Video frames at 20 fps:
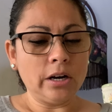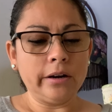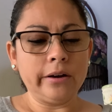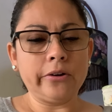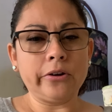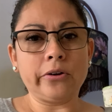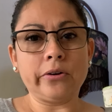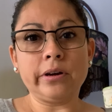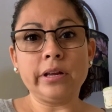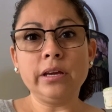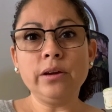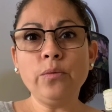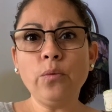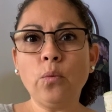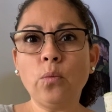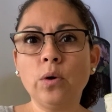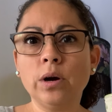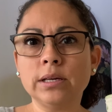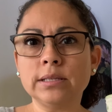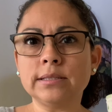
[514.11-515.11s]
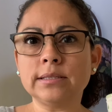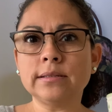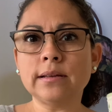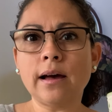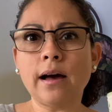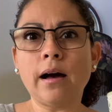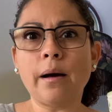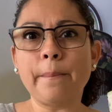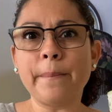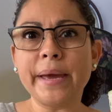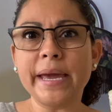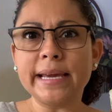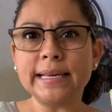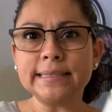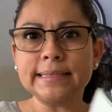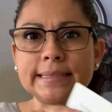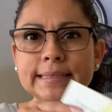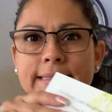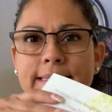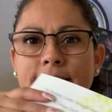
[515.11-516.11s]
Gertie was
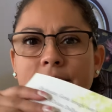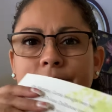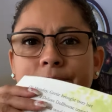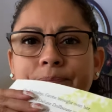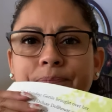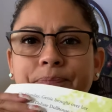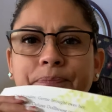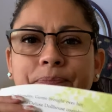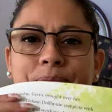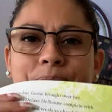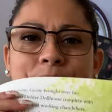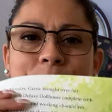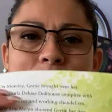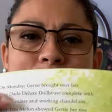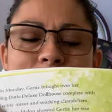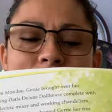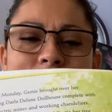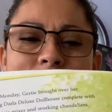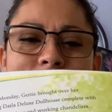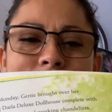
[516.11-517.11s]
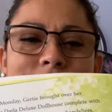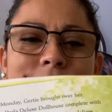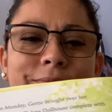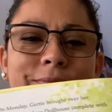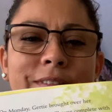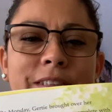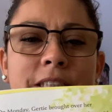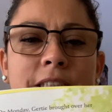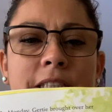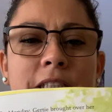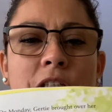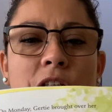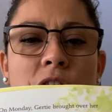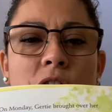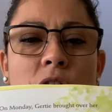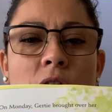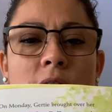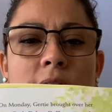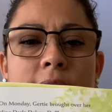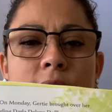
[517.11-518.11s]
amazed. Look at her
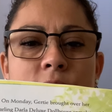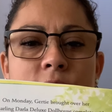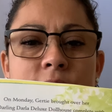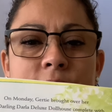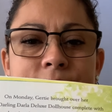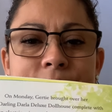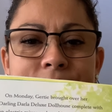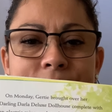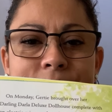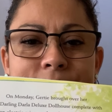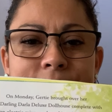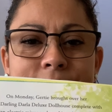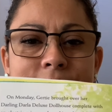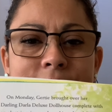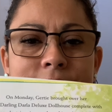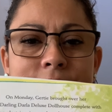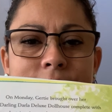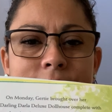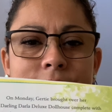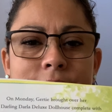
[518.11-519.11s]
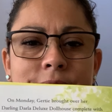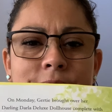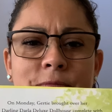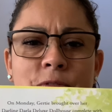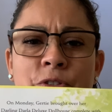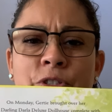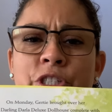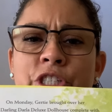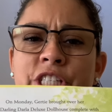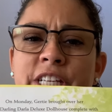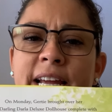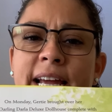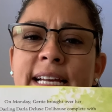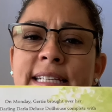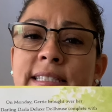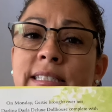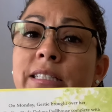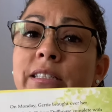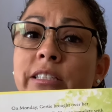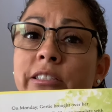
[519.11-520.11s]
dollhouse. Of course, she has
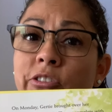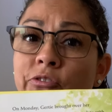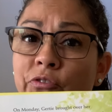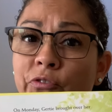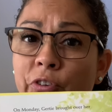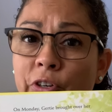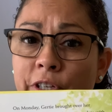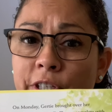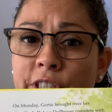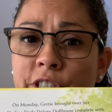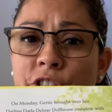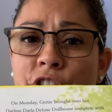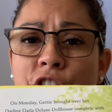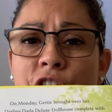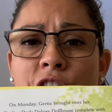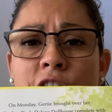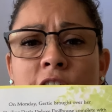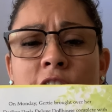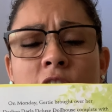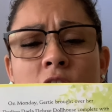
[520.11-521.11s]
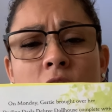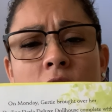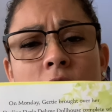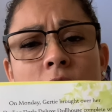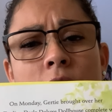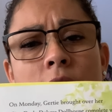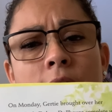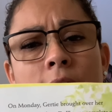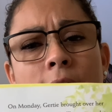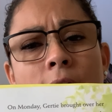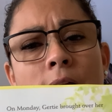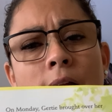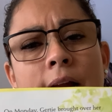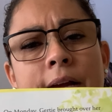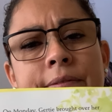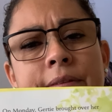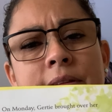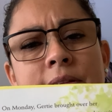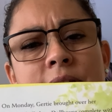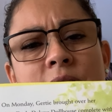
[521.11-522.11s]
the little furniture
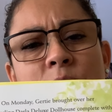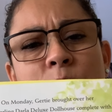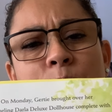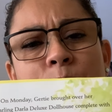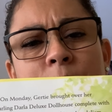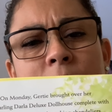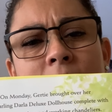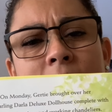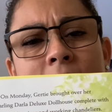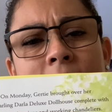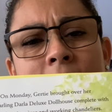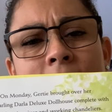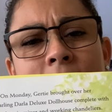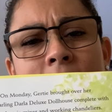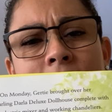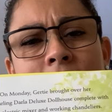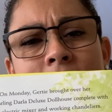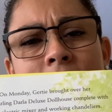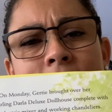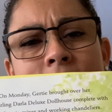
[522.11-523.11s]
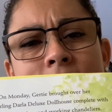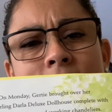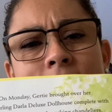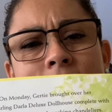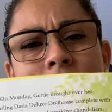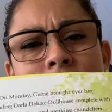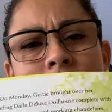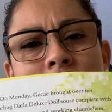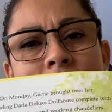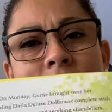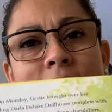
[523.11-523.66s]
and the little beds.